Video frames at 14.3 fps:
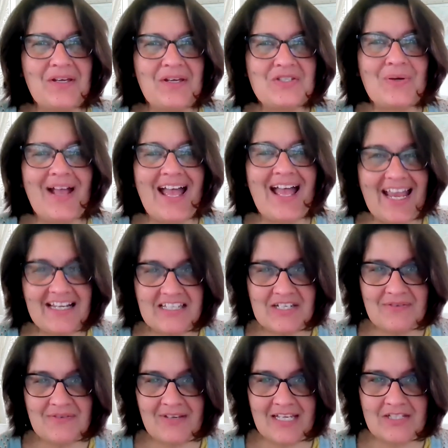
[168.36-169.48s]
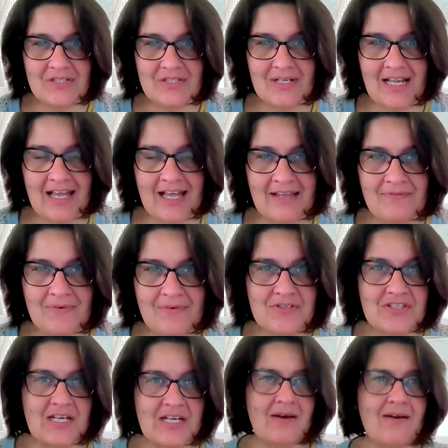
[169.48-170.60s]
to activate your life force,
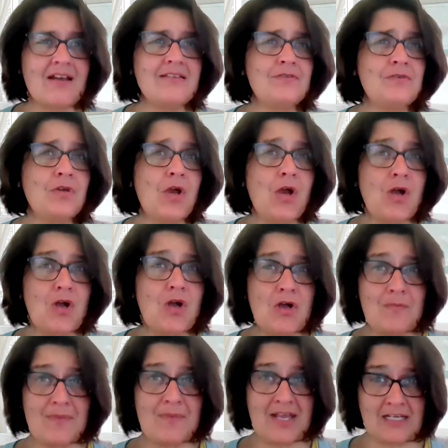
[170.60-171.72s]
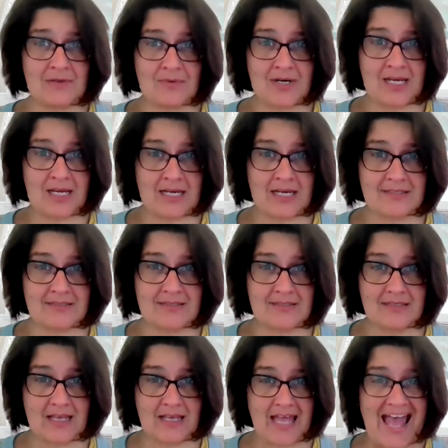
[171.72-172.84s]
there are so many ways
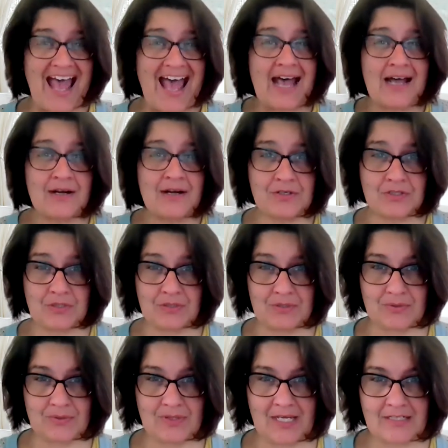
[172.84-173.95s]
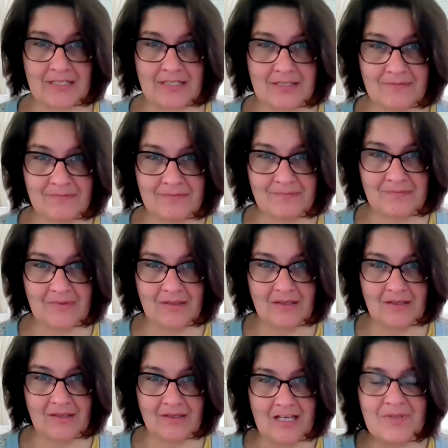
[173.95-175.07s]
how to do that.
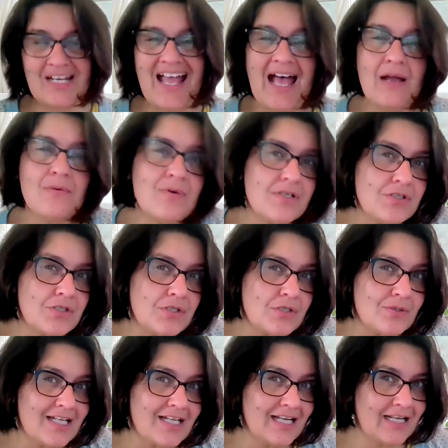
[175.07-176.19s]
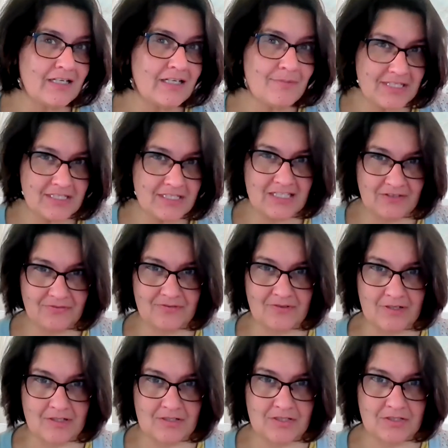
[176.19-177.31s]
But I want to do it a little bit
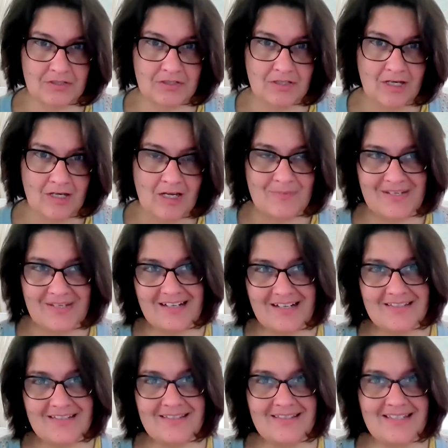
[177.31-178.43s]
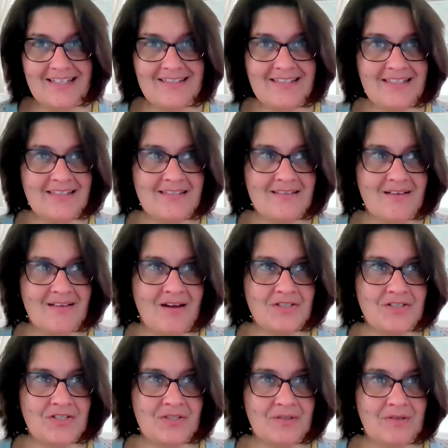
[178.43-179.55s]
different, because this is not
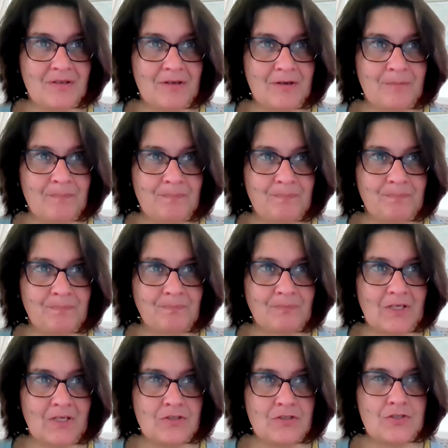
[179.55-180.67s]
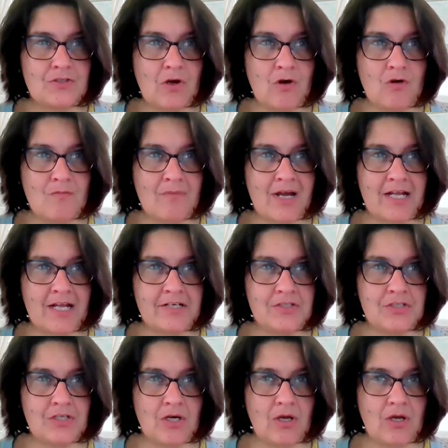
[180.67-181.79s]
so
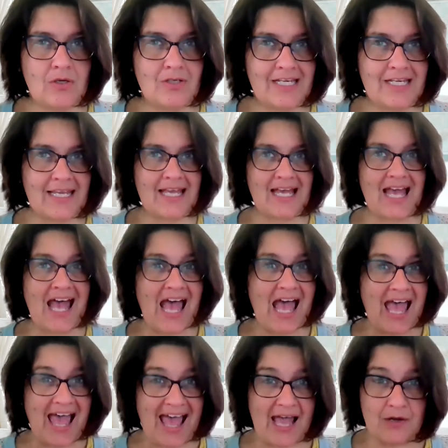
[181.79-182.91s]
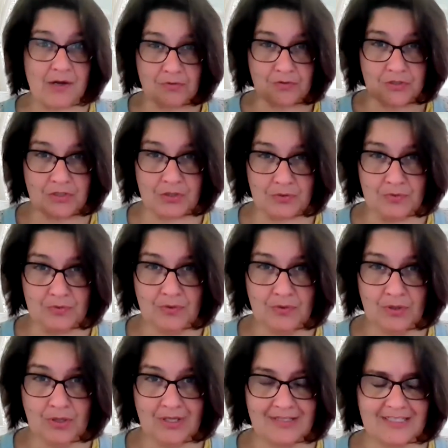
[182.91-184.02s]
much only a how to.
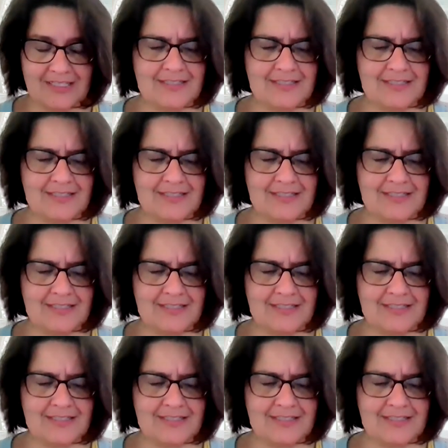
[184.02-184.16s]
This